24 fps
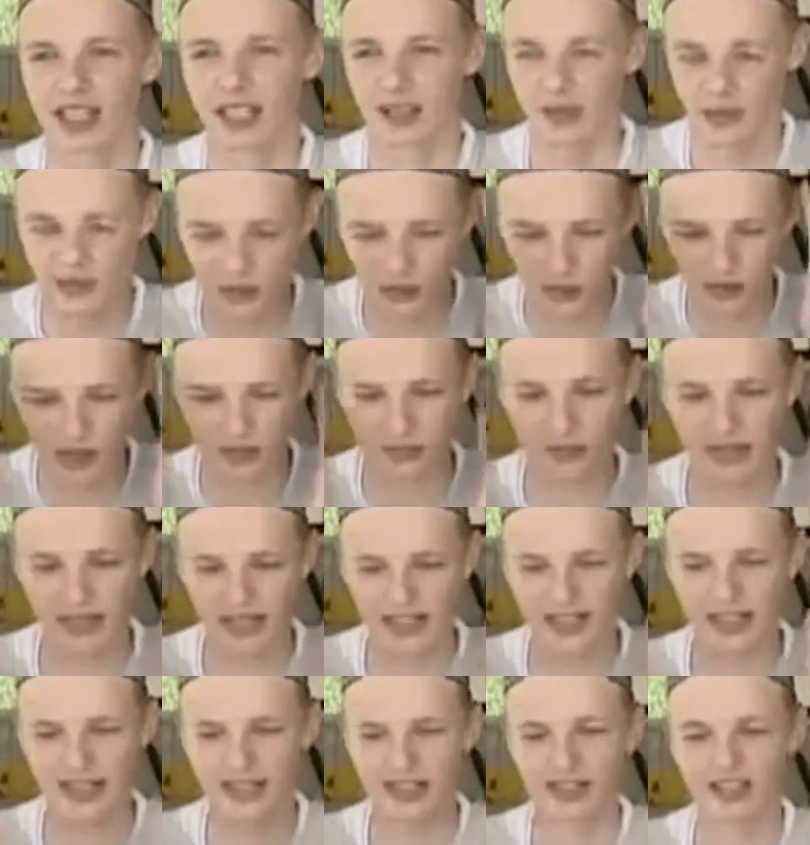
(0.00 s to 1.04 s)
It was all in my
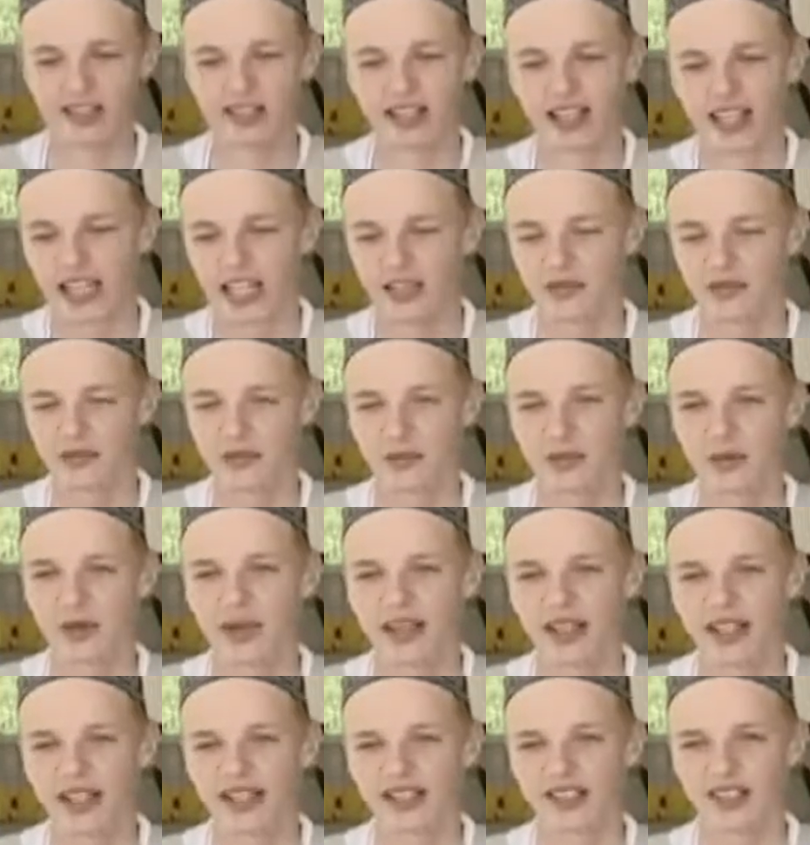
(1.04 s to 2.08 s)
head. Even
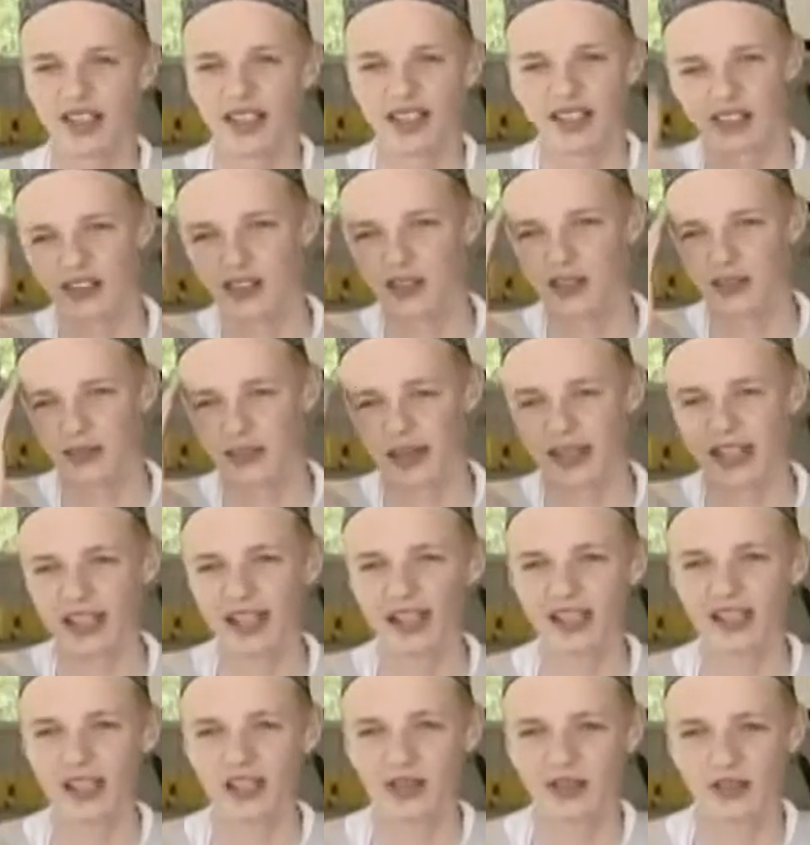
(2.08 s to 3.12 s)
prayers I had to do in my
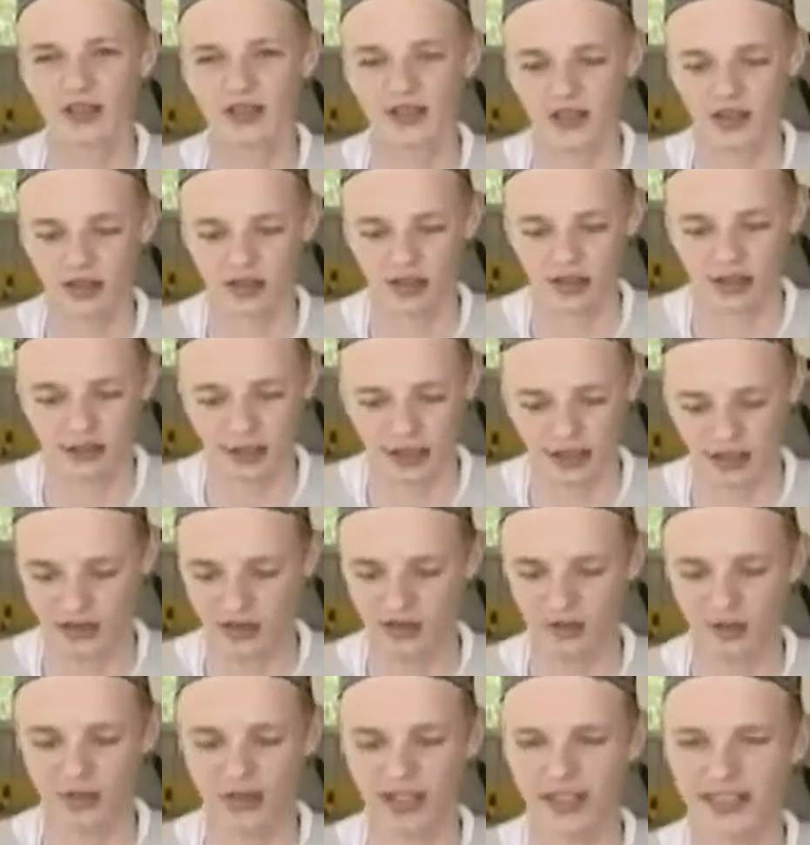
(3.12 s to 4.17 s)
head, I couldn't do them. I
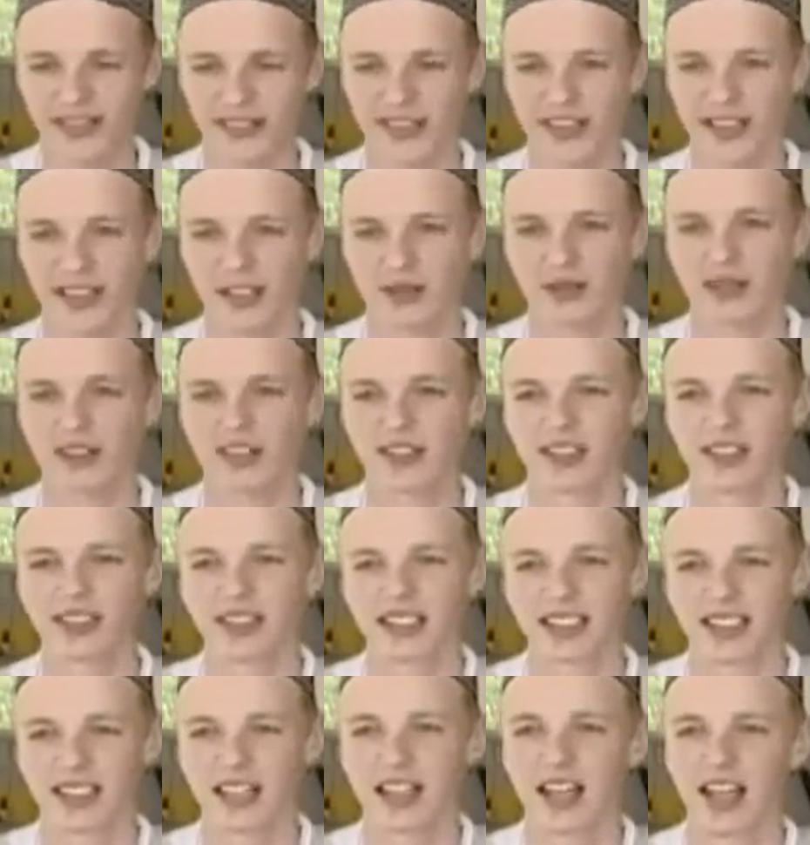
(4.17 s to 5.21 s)
couldn't pray Salat
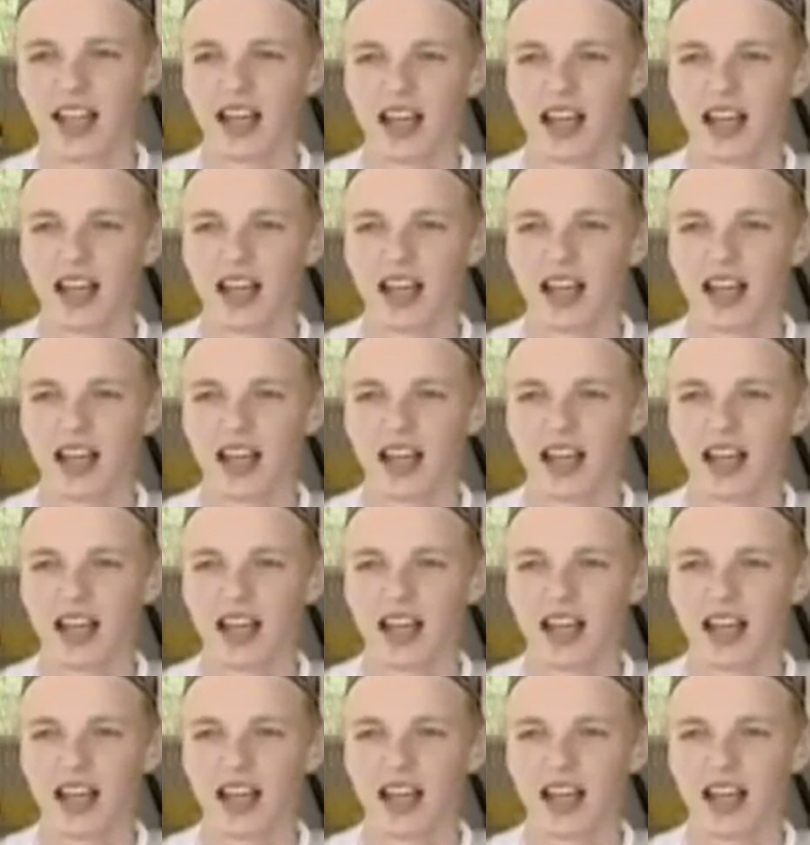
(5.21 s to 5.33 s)
physically.